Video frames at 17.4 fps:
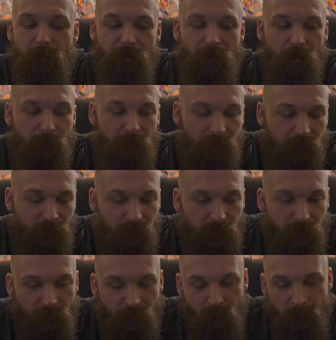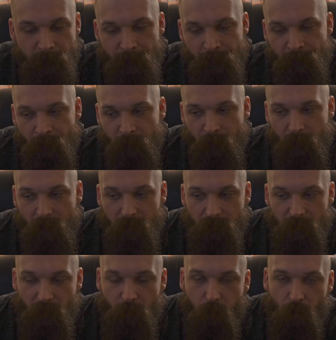bigger pieces,
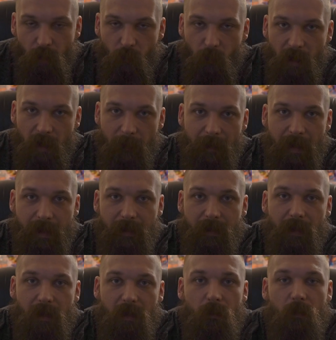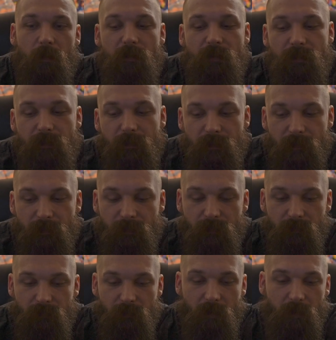to the point where I'm at now, which
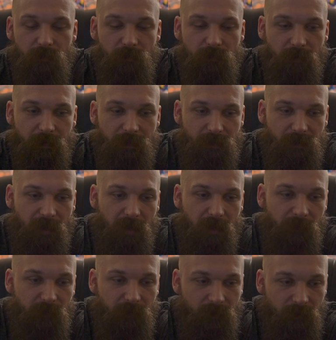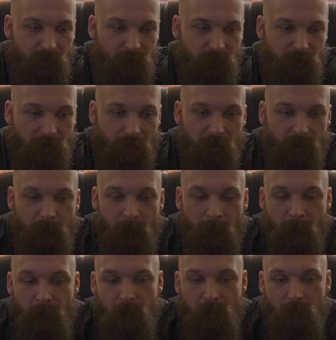is unstretched canvases that
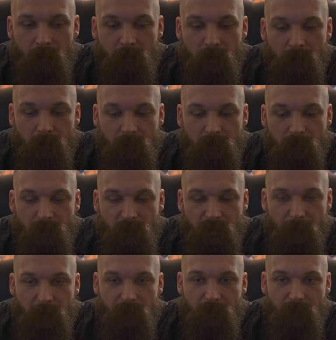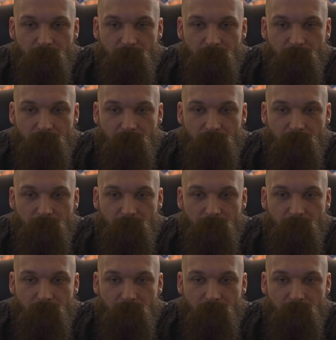typically